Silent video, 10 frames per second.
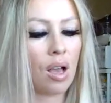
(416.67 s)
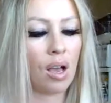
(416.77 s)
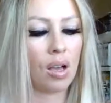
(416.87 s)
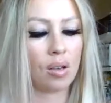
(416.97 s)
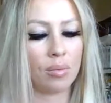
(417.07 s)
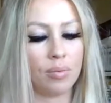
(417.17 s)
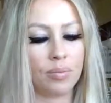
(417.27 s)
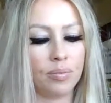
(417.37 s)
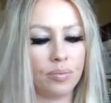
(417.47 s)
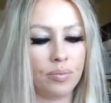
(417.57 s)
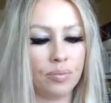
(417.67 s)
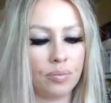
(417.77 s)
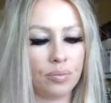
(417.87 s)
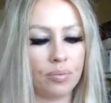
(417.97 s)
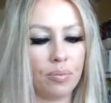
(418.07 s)
um,
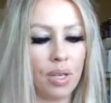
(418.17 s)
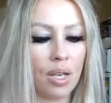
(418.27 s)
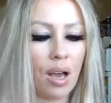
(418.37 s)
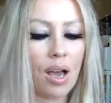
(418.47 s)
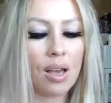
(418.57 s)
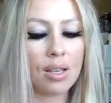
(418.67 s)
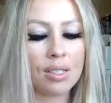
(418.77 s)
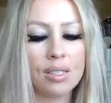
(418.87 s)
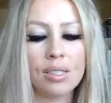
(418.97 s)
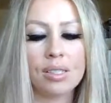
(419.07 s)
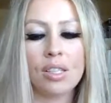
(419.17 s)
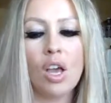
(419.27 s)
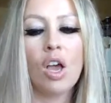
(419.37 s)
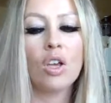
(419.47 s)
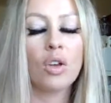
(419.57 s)
because
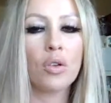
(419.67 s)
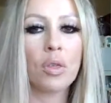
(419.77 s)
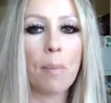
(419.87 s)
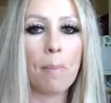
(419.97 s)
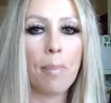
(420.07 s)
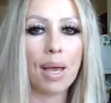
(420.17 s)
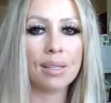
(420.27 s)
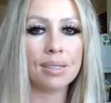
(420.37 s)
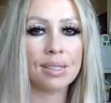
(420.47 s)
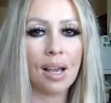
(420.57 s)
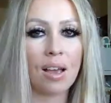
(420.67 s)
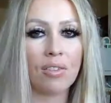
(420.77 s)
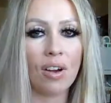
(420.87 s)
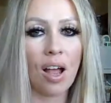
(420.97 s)
you're the best I ever